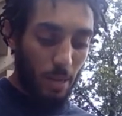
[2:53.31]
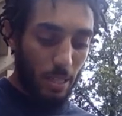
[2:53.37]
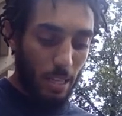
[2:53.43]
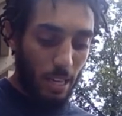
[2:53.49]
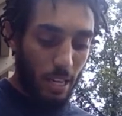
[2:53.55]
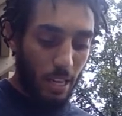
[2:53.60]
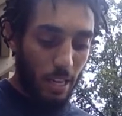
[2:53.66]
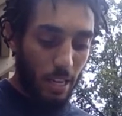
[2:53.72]

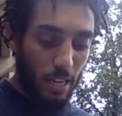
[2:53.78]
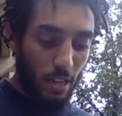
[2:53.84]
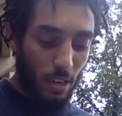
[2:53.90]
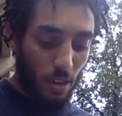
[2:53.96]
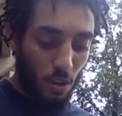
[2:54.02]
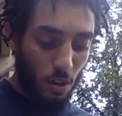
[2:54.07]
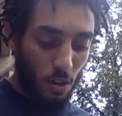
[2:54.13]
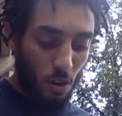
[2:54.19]
saying
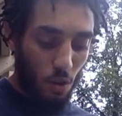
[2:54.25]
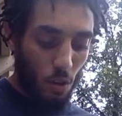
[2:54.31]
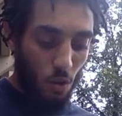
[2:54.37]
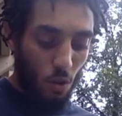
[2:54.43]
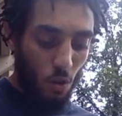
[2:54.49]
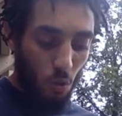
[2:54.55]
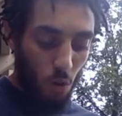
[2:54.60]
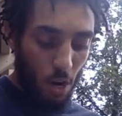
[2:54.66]

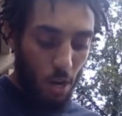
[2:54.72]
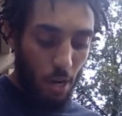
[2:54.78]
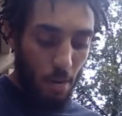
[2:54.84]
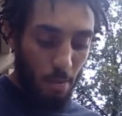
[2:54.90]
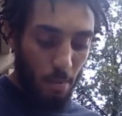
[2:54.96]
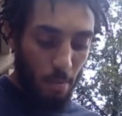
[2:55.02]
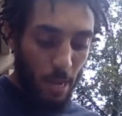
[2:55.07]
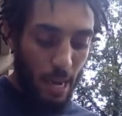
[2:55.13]

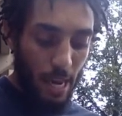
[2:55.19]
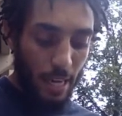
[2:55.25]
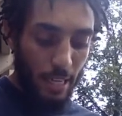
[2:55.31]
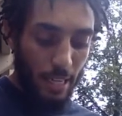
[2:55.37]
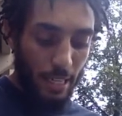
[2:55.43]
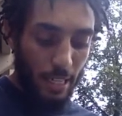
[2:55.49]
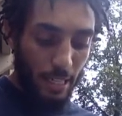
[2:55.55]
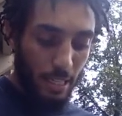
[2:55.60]
1
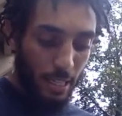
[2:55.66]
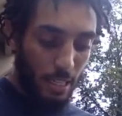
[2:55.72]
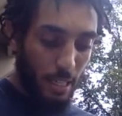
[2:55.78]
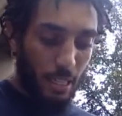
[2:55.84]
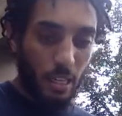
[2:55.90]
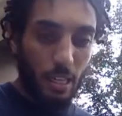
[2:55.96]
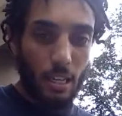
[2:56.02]
minus